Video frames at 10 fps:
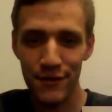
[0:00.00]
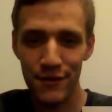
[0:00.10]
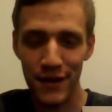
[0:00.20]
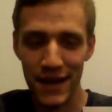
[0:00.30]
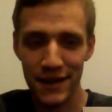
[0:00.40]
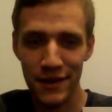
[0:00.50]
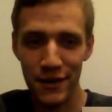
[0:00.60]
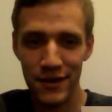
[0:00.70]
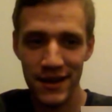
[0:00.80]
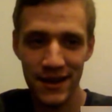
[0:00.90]
for like
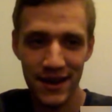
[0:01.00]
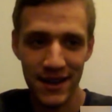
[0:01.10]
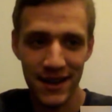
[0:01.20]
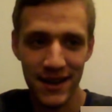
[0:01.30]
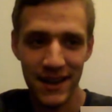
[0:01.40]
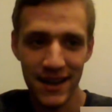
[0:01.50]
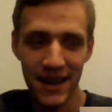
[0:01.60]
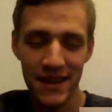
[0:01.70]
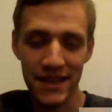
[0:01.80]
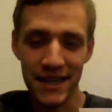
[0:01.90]
30.
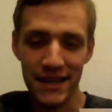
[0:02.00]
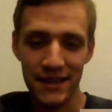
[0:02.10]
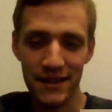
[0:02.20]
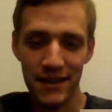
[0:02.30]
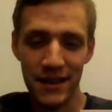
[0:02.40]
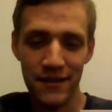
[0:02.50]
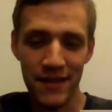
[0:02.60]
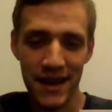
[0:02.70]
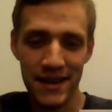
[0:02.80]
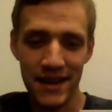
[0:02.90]
And then later
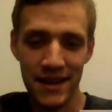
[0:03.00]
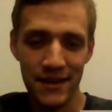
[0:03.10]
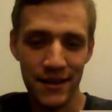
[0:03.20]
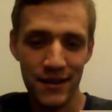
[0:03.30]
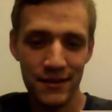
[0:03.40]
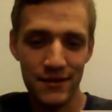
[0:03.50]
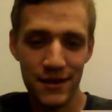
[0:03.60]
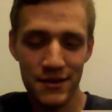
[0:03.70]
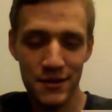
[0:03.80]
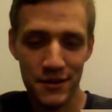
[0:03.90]
that day, they're
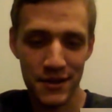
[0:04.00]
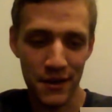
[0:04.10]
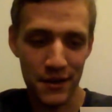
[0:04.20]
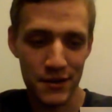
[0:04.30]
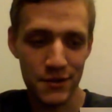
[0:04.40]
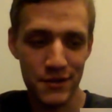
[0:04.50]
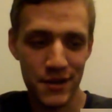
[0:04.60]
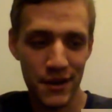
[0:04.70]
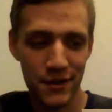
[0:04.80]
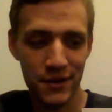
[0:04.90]
still selling the shoes to
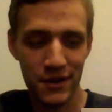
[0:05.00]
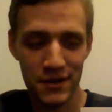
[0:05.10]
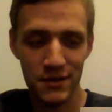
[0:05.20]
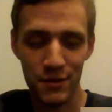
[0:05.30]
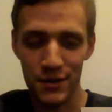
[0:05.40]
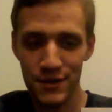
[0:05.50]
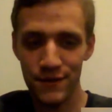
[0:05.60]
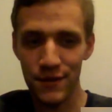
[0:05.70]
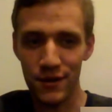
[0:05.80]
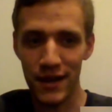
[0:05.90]
other customers
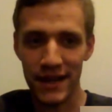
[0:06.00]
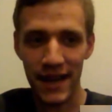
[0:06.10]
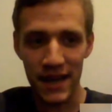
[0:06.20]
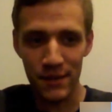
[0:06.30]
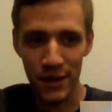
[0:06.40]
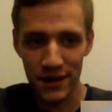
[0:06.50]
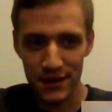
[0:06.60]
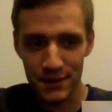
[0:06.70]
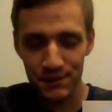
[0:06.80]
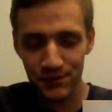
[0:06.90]
for like $80.
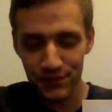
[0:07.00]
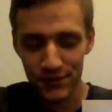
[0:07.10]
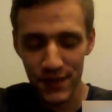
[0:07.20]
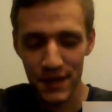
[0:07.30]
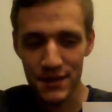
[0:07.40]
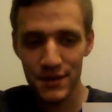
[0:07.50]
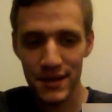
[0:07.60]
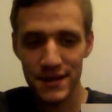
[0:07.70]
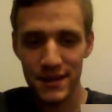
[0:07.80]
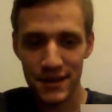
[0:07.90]
And so
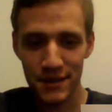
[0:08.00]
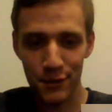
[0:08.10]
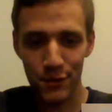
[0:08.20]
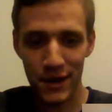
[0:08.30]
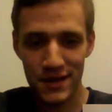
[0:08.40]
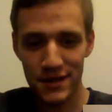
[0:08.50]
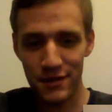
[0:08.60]
that's an example of price